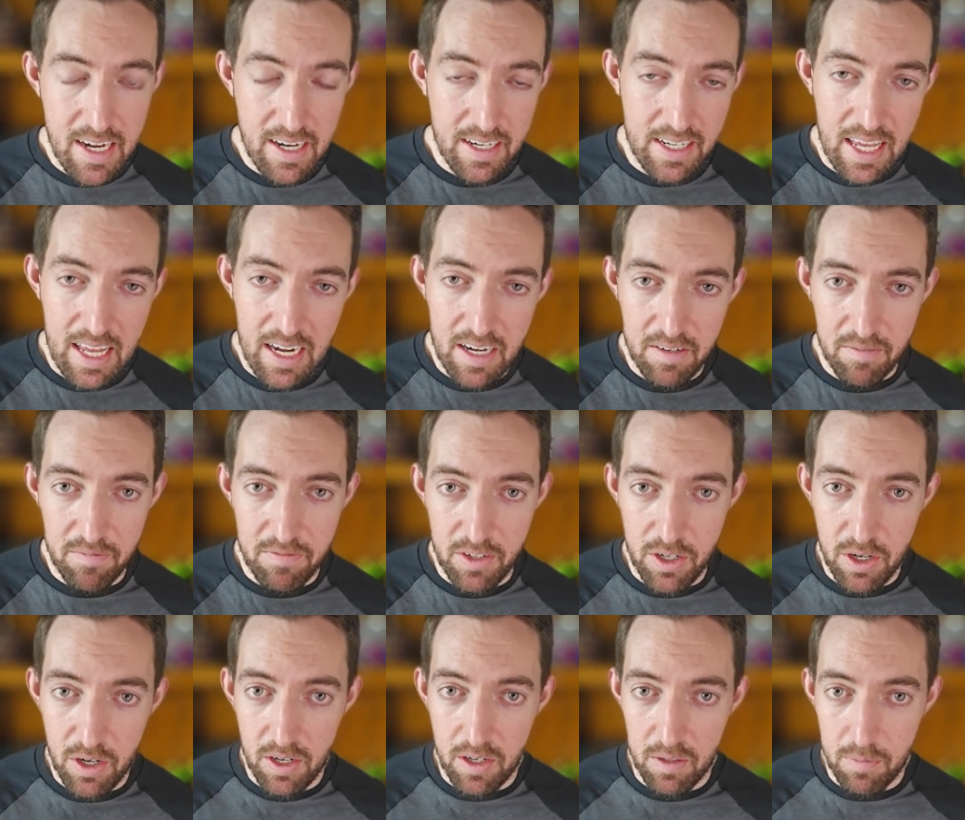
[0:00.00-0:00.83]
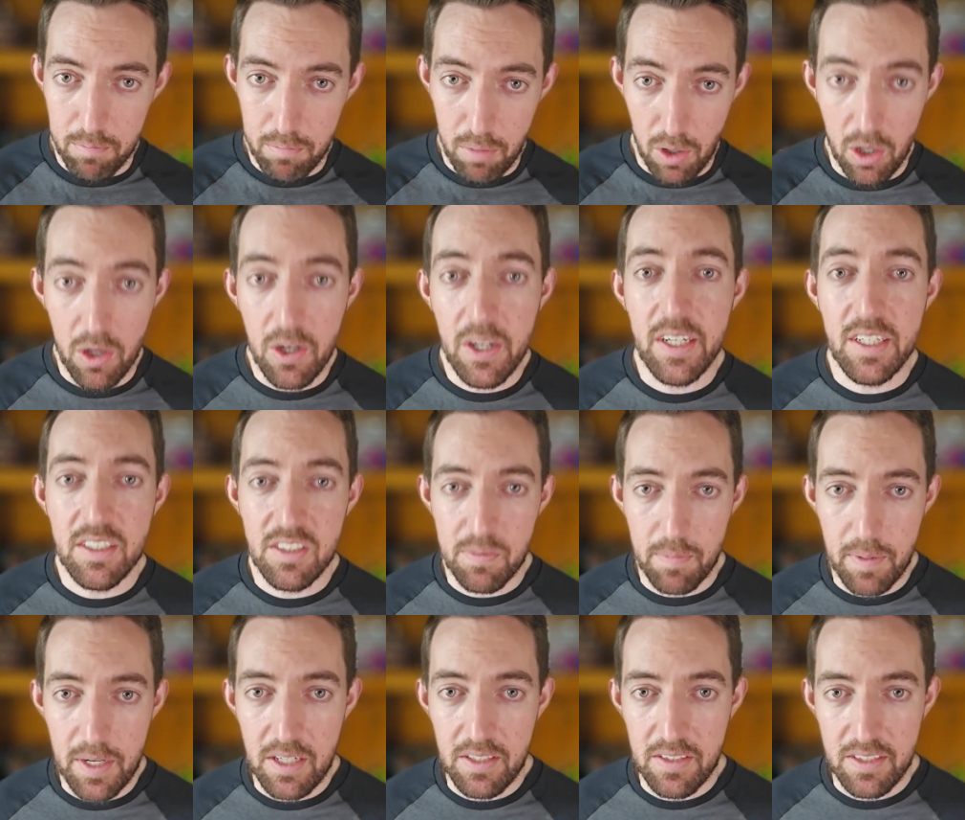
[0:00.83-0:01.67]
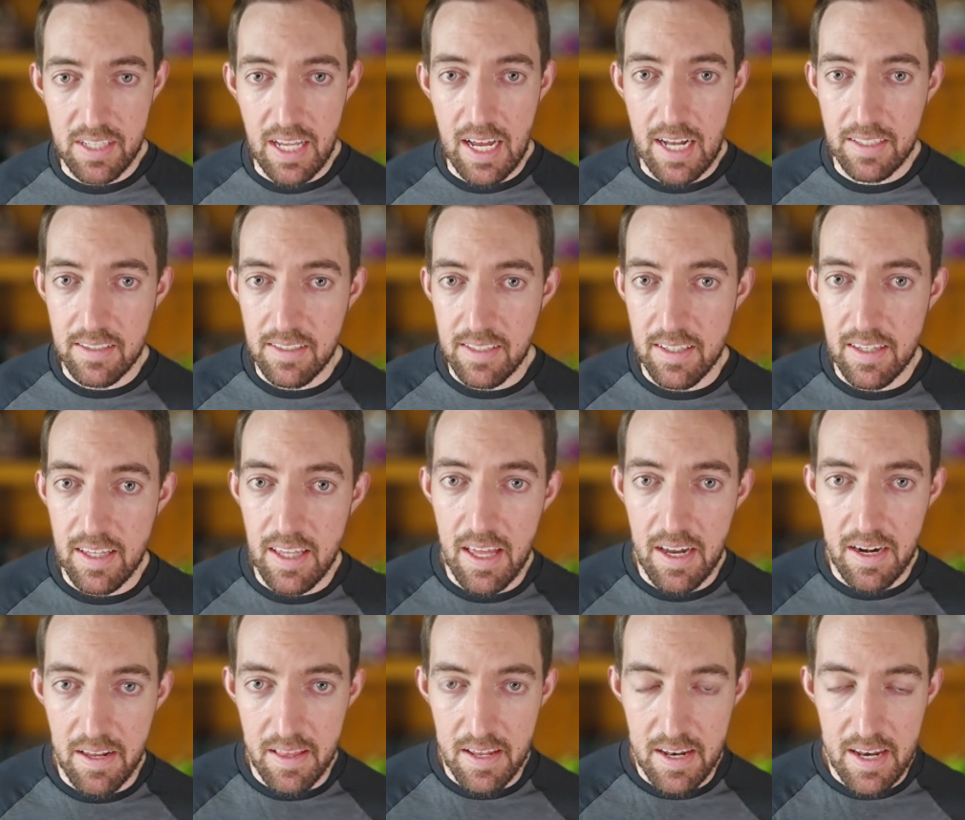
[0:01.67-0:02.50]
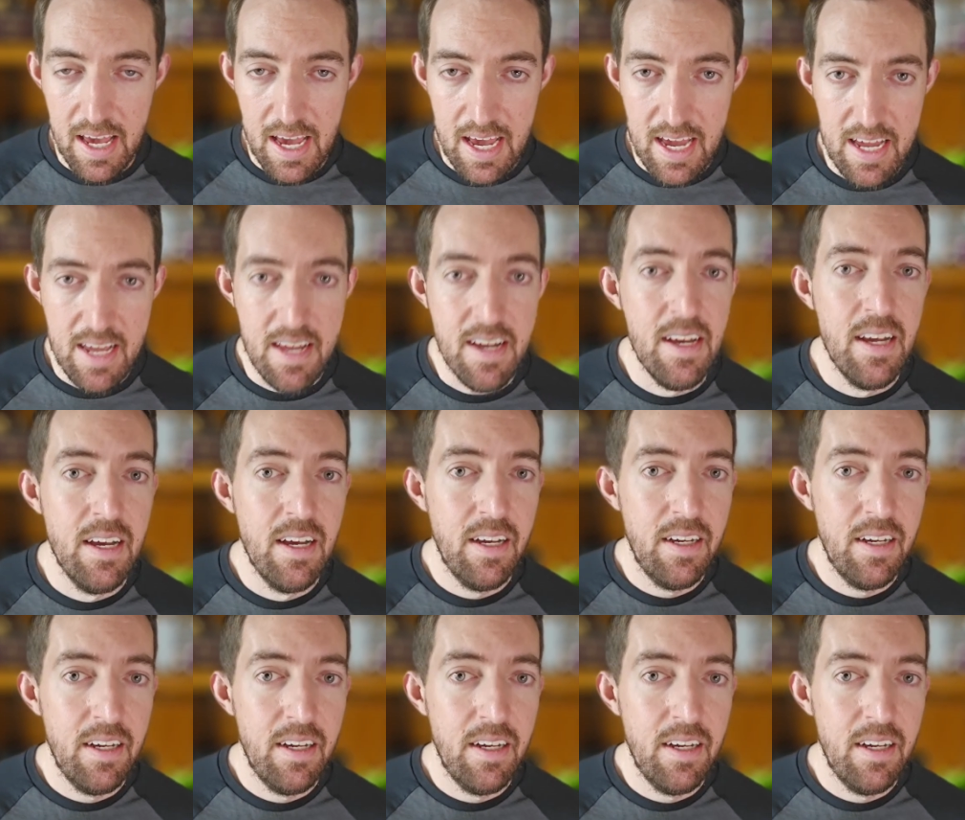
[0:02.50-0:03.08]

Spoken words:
Again, if you're burning spell slots at the end of the day,